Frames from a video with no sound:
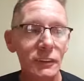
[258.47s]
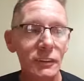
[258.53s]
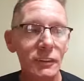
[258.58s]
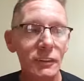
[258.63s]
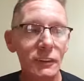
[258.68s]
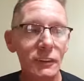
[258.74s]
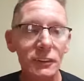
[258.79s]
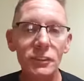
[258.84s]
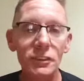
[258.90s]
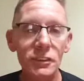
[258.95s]

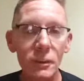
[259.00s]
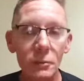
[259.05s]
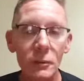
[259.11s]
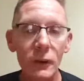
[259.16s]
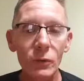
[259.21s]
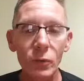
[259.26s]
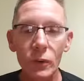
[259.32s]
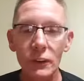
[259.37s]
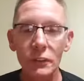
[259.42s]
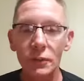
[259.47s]
this is something
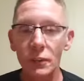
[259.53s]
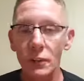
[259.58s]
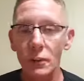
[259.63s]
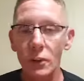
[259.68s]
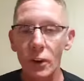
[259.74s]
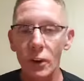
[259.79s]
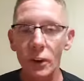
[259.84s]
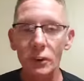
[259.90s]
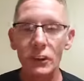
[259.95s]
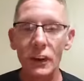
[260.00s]
I've wanted for a
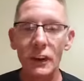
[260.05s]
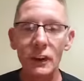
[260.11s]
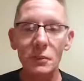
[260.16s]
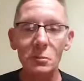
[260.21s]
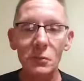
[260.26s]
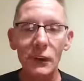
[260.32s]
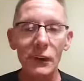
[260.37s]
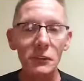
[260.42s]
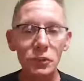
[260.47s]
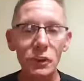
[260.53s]
long
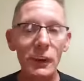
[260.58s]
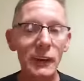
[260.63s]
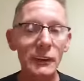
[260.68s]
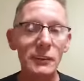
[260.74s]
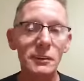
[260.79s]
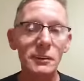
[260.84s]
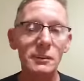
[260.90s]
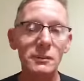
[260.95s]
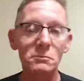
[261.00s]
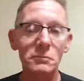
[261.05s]
time. I tried
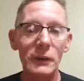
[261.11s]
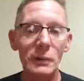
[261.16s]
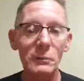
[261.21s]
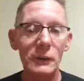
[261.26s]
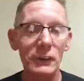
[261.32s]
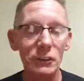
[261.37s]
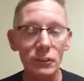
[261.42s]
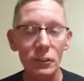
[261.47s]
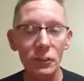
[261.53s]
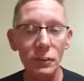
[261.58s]
it by
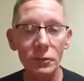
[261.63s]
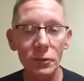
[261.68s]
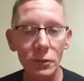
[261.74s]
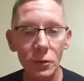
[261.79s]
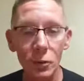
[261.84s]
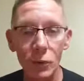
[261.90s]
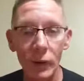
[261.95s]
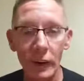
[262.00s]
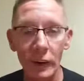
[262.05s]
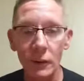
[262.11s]
myself for
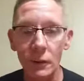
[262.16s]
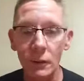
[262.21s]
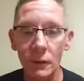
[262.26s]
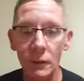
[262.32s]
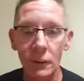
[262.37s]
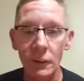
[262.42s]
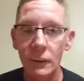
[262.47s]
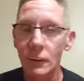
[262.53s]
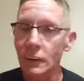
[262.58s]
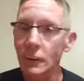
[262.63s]
a while,
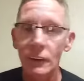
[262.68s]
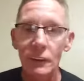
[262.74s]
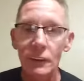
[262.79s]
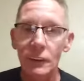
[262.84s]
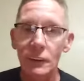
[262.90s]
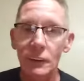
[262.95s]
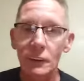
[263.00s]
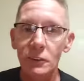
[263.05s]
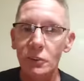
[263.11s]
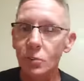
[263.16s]

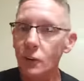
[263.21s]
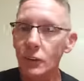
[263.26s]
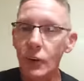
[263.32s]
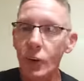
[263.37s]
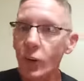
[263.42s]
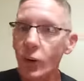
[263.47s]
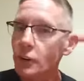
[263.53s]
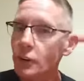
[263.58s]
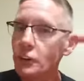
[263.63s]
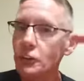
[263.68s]
and it's one of the
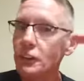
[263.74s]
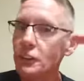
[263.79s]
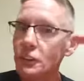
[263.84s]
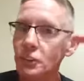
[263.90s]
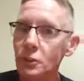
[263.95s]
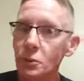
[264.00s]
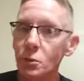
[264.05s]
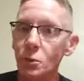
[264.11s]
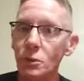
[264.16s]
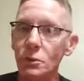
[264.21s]
hardest things
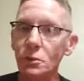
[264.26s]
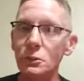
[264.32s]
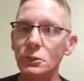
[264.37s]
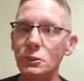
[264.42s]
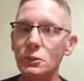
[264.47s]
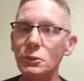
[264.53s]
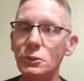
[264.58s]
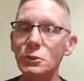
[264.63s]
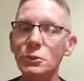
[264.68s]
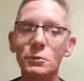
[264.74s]
in the world
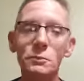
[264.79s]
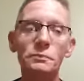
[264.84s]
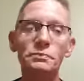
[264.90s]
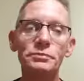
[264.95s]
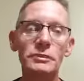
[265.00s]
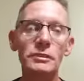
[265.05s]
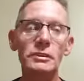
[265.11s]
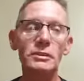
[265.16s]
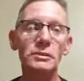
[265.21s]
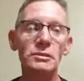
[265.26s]
to do.
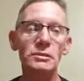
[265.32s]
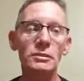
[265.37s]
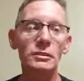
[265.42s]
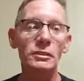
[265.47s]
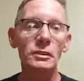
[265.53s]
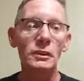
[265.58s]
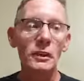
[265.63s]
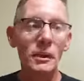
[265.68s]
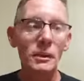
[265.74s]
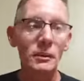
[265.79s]

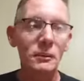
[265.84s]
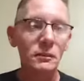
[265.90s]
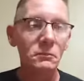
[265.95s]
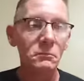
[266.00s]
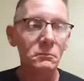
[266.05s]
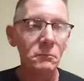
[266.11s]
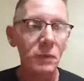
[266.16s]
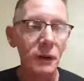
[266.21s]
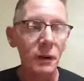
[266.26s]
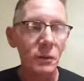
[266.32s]

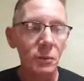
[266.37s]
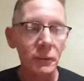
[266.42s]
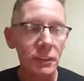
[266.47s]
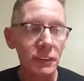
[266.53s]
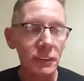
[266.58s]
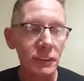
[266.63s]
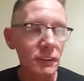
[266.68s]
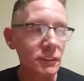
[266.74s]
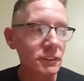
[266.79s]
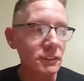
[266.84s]
But with
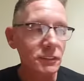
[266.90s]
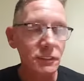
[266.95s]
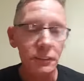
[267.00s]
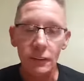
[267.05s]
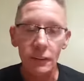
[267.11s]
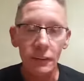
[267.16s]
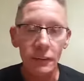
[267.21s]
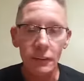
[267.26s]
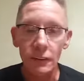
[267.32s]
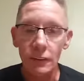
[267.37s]

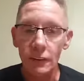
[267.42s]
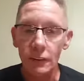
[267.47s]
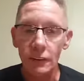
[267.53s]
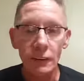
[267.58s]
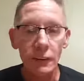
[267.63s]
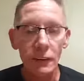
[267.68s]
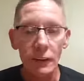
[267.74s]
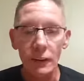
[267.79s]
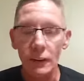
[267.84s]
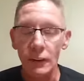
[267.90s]
this
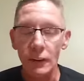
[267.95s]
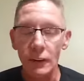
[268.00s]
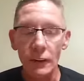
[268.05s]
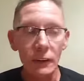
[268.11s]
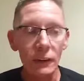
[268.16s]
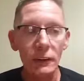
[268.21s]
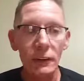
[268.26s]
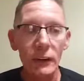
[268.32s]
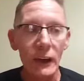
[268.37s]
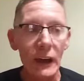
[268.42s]

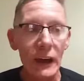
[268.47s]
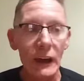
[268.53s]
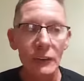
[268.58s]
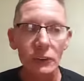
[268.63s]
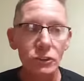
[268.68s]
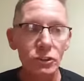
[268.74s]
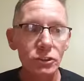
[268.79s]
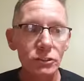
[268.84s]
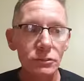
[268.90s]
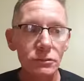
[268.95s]
and
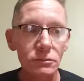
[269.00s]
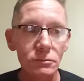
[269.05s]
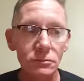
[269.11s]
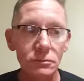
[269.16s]
having